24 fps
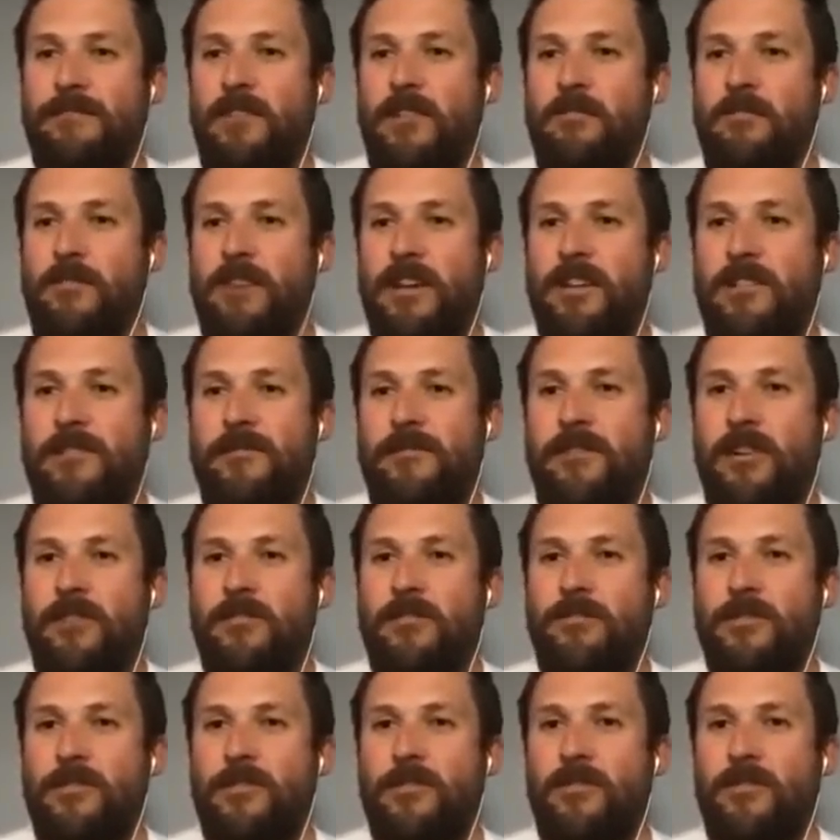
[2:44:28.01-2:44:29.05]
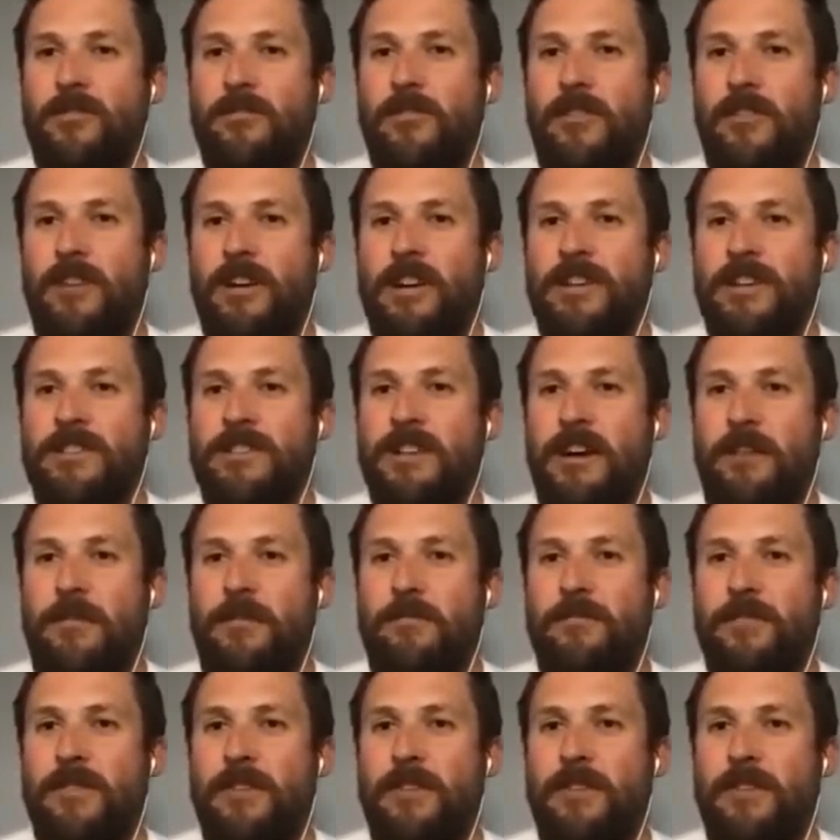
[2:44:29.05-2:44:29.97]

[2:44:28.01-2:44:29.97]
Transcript: Omega Development Group, lining us up.